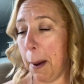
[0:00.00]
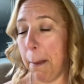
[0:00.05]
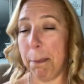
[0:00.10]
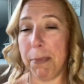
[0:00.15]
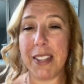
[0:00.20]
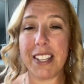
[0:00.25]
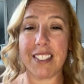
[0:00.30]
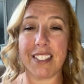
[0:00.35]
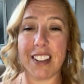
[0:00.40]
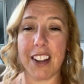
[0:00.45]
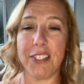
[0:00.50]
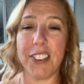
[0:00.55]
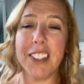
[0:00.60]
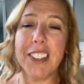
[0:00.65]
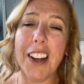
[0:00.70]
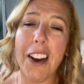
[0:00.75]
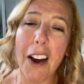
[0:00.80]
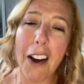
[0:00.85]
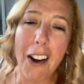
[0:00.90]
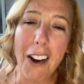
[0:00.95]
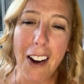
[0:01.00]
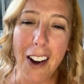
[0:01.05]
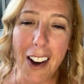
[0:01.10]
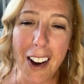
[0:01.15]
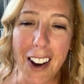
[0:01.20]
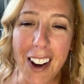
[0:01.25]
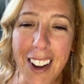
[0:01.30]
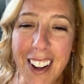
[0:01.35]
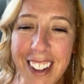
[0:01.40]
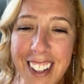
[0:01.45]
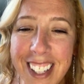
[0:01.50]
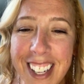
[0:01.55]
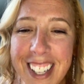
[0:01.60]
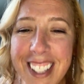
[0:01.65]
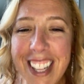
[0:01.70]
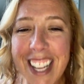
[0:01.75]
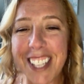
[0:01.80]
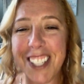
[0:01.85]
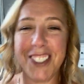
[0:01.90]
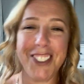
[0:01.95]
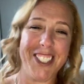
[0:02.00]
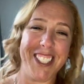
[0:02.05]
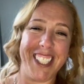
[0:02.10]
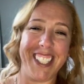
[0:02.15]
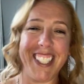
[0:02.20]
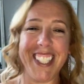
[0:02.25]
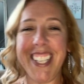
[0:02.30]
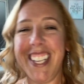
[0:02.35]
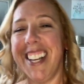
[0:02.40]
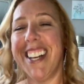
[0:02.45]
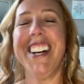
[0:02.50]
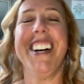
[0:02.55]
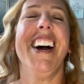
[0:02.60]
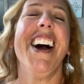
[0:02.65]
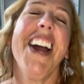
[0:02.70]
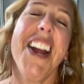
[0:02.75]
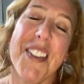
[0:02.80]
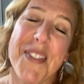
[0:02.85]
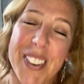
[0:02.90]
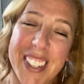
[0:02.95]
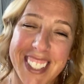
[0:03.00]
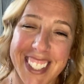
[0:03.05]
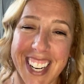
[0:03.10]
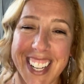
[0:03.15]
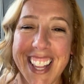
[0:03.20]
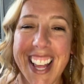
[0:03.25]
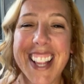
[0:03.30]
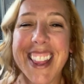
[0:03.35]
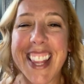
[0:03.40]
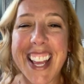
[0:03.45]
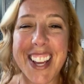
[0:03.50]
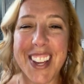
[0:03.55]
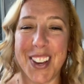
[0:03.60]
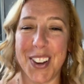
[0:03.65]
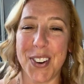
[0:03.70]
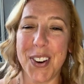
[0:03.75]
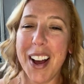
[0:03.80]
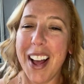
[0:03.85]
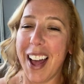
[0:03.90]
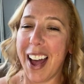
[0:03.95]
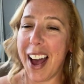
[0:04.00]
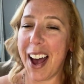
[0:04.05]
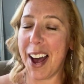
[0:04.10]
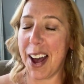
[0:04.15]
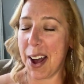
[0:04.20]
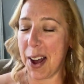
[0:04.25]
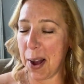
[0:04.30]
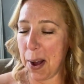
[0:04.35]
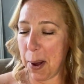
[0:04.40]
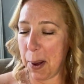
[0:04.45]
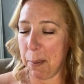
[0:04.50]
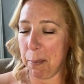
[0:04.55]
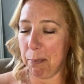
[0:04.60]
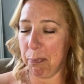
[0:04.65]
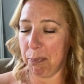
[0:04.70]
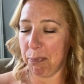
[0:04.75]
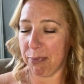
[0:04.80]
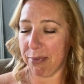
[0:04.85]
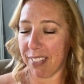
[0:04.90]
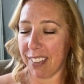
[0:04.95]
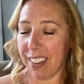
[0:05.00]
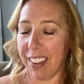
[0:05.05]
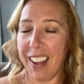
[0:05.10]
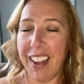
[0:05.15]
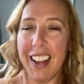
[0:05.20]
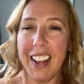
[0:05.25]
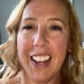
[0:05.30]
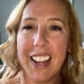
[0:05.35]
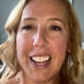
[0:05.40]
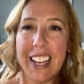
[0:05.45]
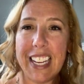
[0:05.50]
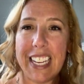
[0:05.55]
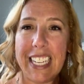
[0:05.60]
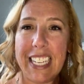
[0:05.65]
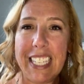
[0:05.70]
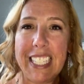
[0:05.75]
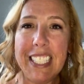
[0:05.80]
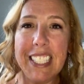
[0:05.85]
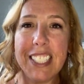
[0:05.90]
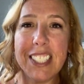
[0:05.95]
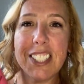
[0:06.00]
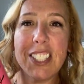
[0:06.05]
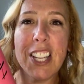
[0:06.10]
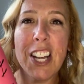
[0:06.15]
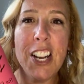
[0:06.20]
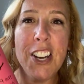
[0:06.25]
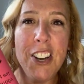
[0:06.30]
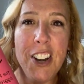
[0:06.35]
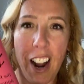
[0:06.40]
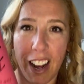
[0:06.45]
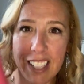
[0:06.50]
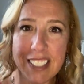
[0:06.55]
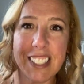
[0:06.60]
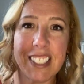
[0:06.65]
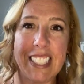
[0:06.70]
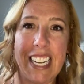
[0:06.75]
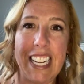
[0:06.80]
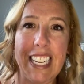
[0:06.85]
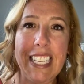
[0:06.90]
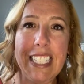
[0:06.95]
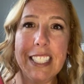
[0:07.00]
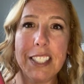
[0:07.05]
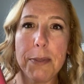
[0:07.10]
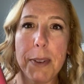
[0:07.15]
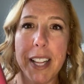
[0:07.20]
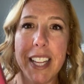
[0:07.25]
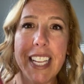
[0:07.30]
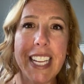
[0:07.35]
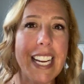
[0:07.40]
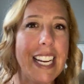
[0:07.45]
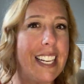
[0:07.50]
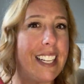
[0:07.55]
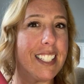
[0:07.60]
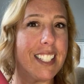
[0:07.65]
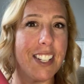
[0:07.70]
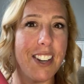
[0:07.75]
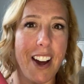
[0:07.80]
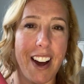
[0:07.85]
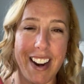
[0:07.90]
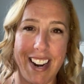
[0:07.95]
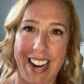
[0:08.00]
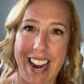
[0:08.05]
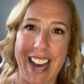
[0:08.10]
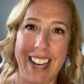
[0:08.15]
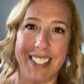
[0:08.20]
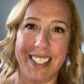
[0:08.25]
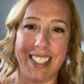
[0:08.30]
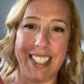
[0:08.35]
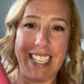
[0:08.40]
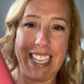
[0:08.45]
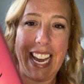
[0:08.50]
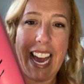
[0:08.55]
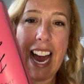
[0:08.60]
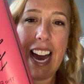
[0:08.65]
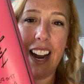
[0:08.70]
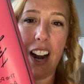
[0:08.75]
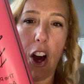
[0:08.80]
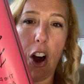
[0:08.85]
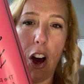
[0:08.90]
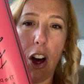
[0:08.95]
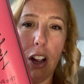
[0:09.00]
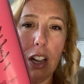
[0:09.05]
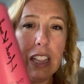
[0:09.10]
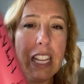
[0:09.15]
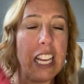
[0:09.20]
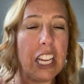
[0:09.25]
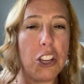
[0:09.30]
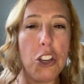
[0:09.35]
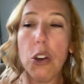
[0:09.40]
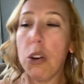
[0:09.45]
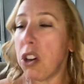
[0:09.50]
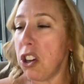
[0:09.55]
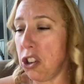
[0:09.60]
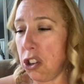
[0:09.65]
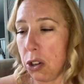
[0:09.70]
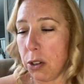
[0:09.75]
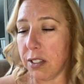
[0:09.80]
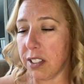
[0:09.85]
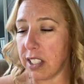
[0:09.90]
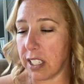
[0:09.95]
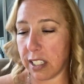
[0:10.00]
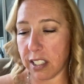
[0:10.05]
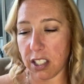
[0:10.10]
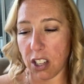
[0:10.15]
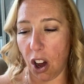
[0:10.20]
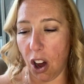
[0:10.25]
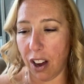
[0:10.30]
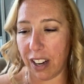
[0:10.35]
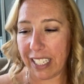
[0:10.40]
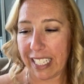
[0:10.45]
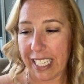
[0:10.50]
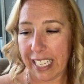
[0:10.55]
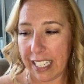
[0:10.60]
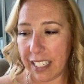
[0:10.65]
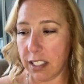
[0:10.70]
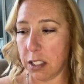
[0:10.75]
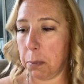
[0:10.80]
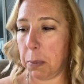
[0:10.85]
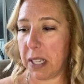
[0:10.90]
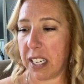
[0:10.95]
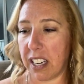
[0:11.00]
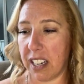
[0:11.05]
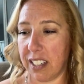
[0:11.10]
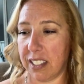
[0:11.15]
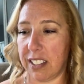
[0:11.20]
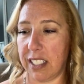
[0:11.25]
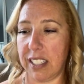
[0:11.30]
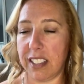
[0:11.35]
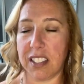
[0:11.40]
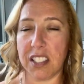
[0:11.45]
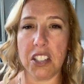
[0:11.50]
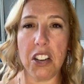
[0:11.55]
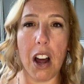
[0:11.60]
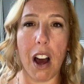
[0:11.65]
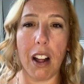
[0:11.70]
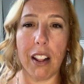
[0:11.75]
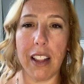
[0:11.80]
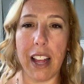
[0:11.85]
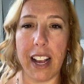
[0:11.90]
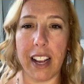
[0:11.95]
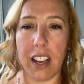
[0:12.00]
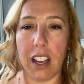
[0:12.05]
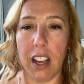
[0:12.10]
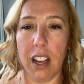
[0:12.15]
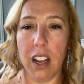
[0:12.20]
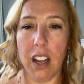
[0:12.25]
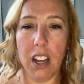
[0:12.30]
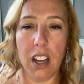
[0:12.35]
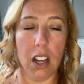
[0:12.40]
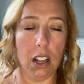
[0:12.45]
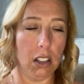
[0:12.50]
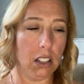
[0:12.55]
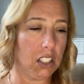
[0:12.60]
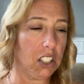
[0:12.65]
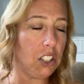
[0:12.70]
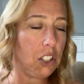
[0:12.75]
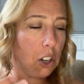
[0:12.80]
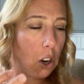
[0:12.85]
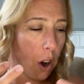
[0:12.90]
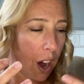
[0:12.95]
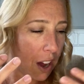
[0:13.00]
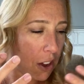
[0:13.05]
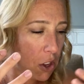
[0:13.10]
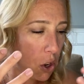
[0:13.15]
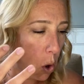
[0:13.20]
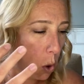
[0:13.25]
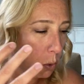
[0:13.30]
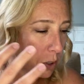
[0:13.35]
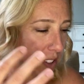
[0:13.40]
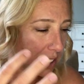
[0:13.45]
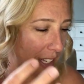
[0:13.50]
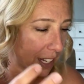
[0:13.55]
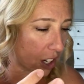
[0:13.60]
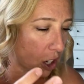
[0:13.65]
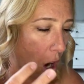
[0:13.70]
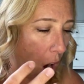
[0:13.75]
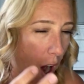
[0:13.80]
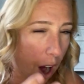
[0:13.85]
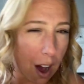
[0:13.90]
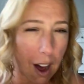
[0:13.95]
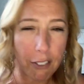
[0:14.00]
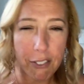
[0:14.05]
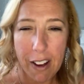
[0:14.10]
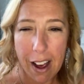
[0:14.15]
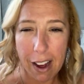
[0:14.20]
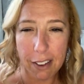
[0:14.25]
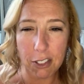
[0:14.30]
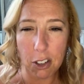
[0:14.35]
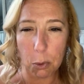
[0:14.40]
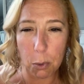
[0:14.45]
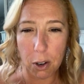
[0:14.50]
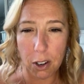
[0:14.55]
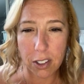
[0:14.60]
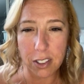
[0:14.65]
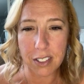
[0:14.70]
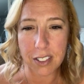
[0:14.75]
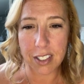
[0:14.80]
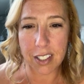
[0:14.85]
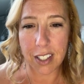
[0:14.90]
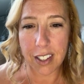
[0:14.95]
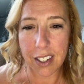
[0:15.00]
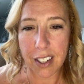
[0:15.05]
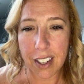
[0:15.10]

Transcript: This stuff is, aw, thank you, Jeannie. I appreciate that. Thank you. It is not stinky smelling. It is not nasty at all. Like you could use this on kids because it's not like, you know how you always like cough afterwards?